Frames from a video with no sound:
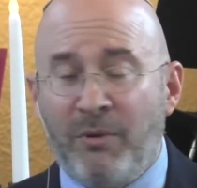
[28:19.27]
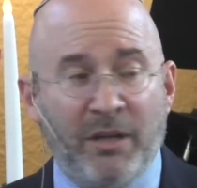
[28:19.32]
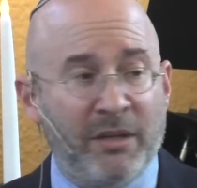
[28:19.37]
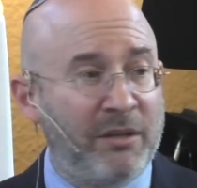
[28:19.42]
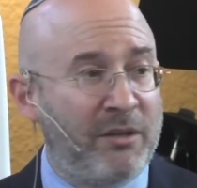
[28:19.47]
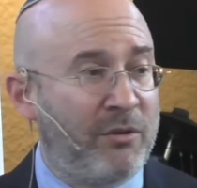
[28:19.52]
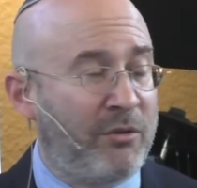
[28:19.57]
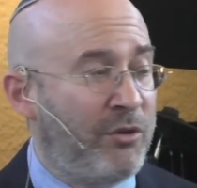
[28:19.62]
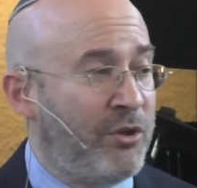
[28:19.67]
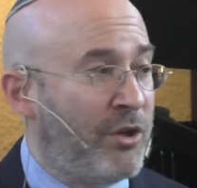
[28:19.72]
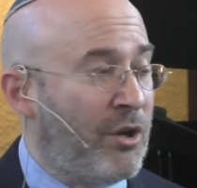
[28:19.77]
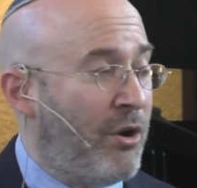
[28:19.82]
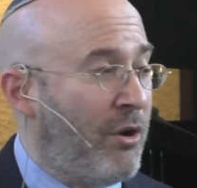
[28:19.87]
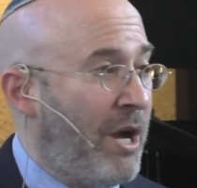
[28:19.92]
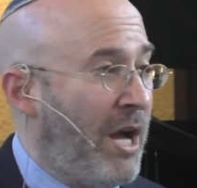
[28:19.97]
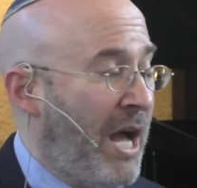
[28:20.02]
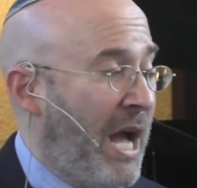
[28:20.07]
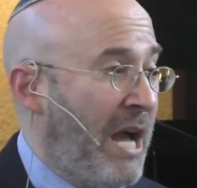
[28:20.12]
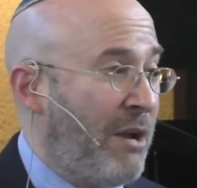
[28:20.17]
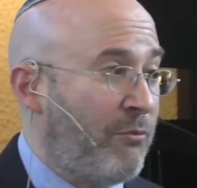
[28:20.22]
But, you
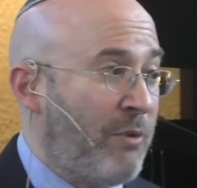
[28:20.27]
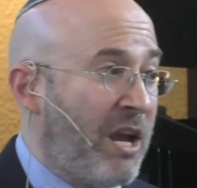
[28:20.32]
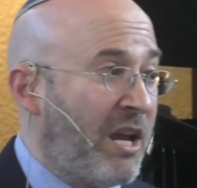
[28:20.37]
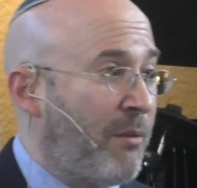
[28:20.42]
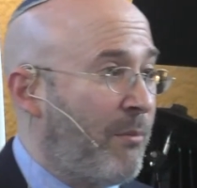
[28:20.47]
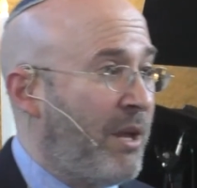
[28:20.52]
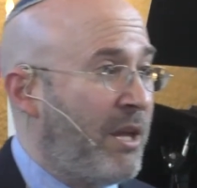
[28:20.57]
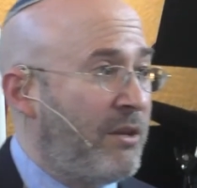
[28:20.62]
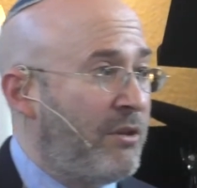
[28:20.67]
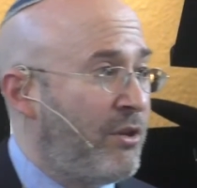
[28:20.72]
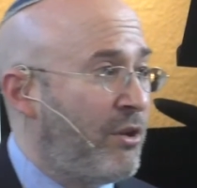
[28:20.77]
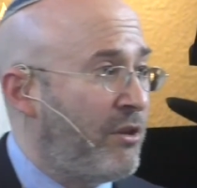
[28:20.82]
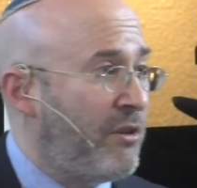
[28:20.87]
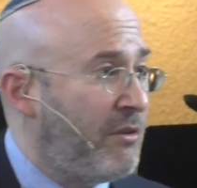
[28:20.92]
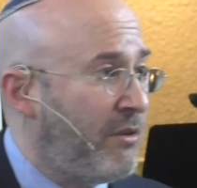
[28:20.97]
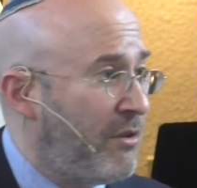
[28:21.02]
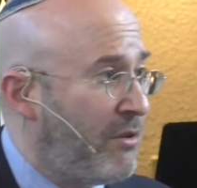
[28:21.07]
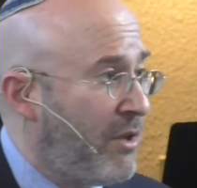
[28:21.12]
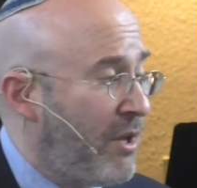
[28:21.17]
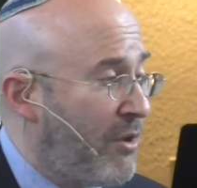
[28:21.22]
know, I'd recommend, you know,
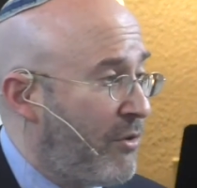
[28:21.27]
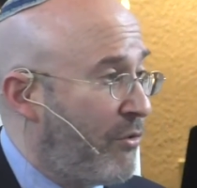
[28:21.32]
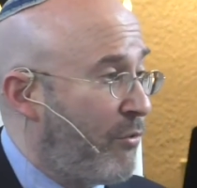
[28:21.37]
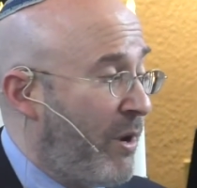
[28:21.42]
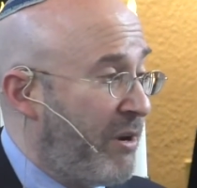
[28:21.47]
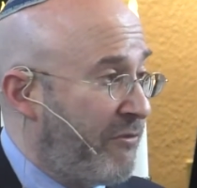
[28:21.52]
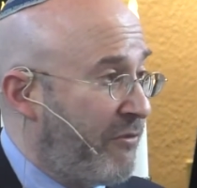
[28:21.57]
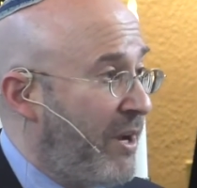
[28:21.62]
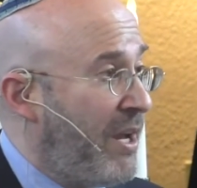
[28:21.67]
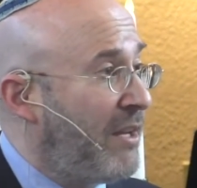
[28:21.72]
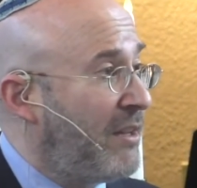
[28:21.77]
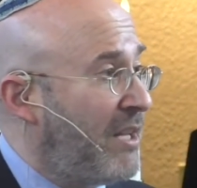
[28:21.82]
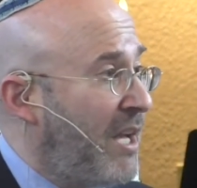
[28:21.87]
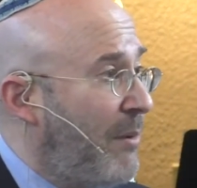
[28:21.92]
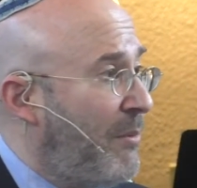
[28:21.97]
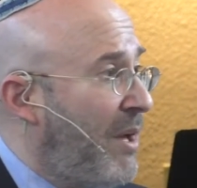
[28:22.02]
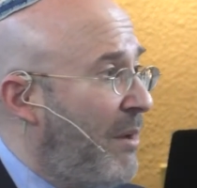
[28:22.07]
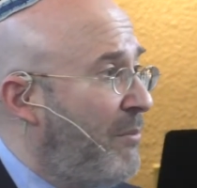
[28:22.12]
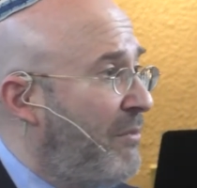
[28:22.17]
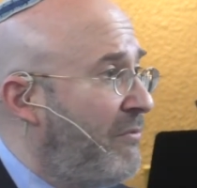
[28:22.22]
quite frankly,
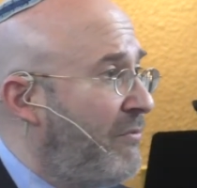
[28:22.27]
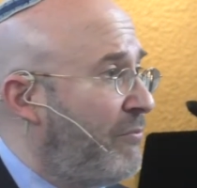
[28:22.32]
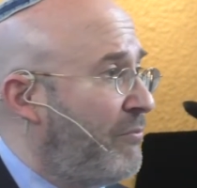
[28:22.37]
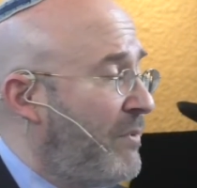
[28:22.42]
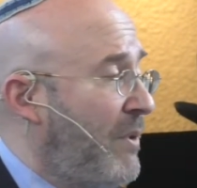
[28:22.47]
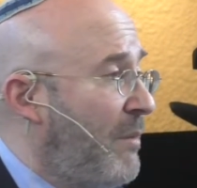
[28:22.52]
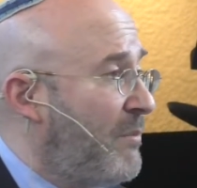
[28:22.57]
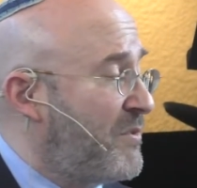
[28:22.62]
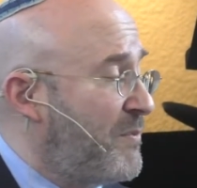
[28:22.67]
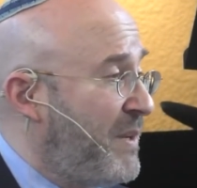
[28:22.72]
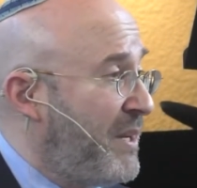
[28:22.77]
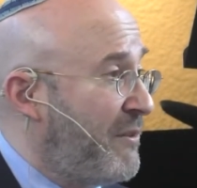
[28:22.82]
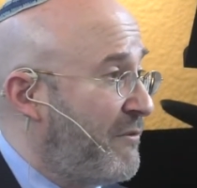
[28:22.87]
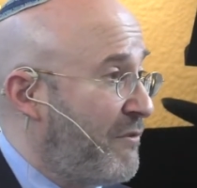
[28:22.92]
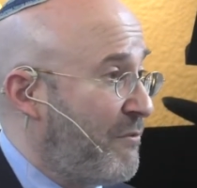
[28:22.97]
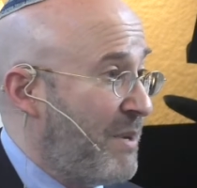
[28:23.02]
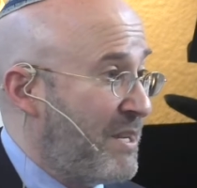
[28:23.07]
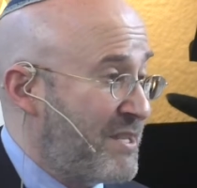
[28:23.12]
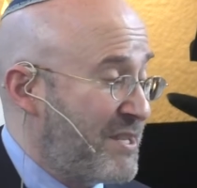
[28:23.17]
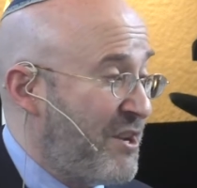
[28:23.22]
I'm speaking
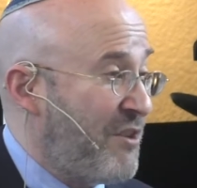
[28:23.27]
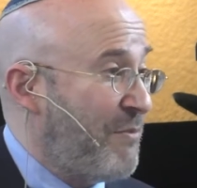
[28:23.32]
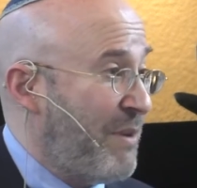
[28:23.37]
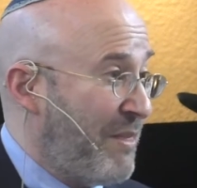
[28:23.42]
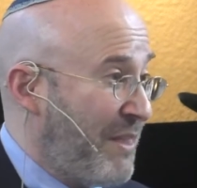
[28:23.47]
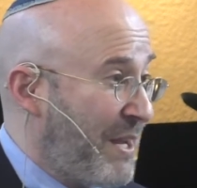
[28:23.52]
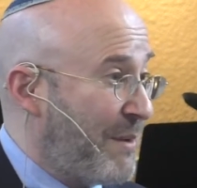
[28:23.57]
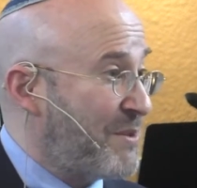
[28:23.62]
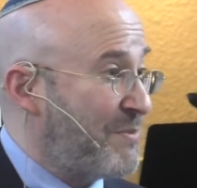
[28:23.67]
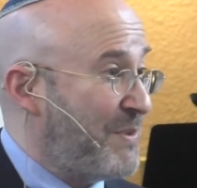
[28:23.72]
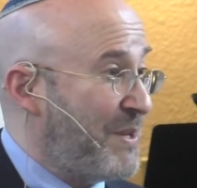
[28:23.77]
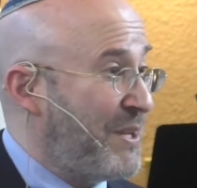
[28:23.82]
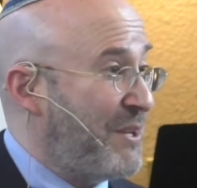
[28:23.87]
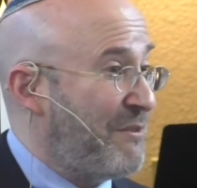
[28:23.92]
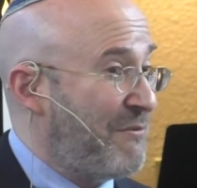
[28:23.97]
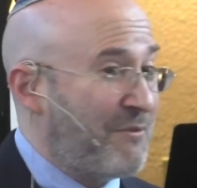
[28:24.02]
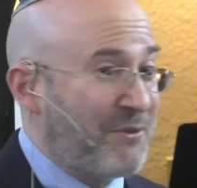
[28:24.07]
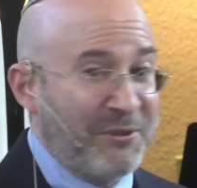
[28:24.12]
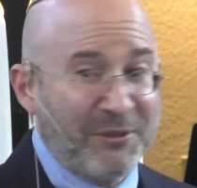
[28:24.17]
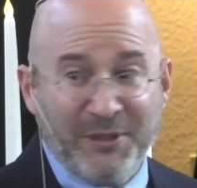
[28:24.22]
for myself. I think I'm
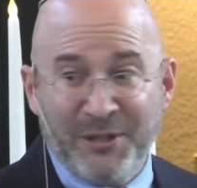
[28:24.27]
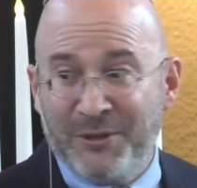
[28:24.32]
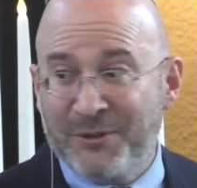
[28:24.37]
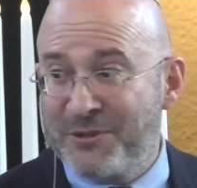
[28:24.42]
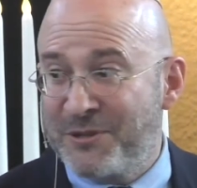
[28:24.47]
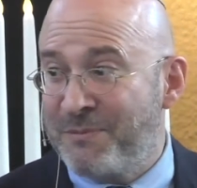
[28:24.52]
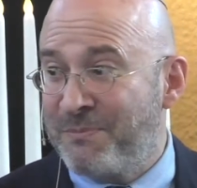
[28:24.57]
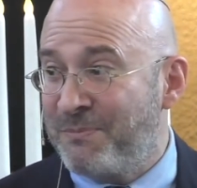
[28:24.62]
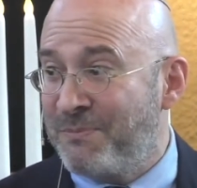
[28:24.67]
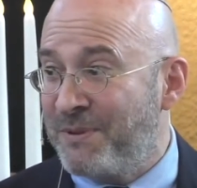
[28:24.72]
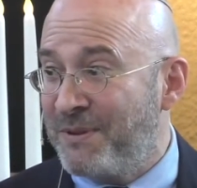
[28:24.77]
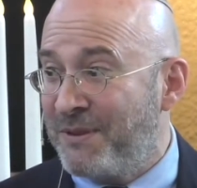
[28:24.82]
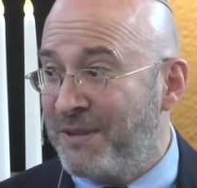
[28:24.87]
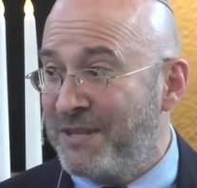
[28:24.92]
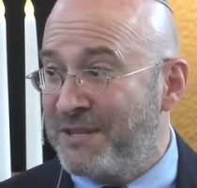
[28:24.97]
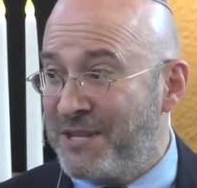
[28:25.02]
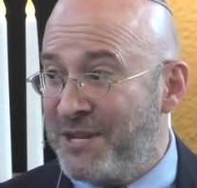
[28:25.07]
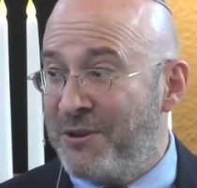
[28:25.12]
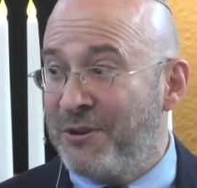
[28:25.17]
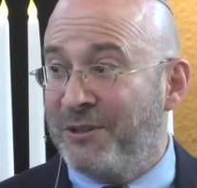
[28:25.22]
speaking for the leadership
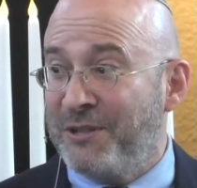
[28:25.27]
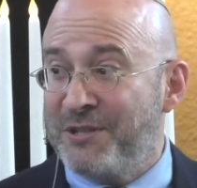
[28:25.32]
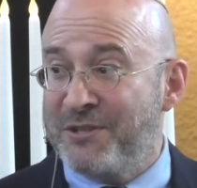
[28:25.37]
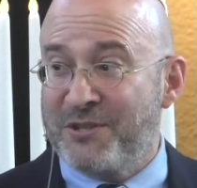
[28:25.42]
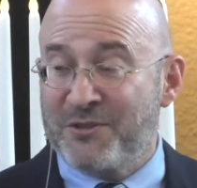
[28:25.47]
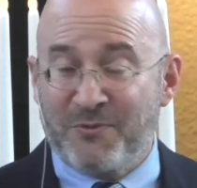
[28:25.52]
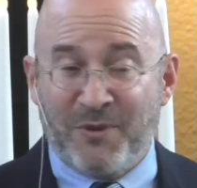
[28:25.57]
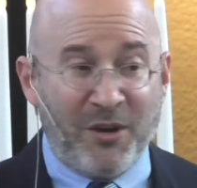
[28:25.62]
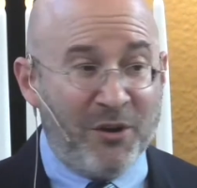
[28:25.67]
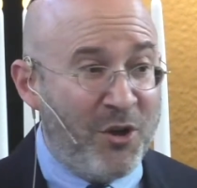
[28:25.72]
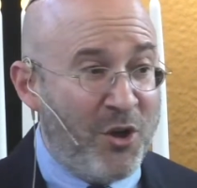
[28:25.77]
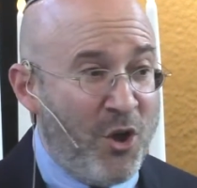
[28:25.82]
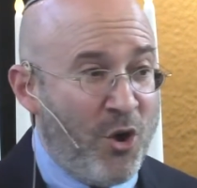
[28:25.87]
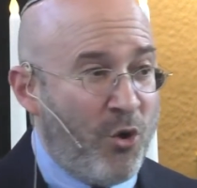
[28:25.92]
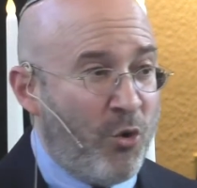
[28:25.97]
that's here at least as well.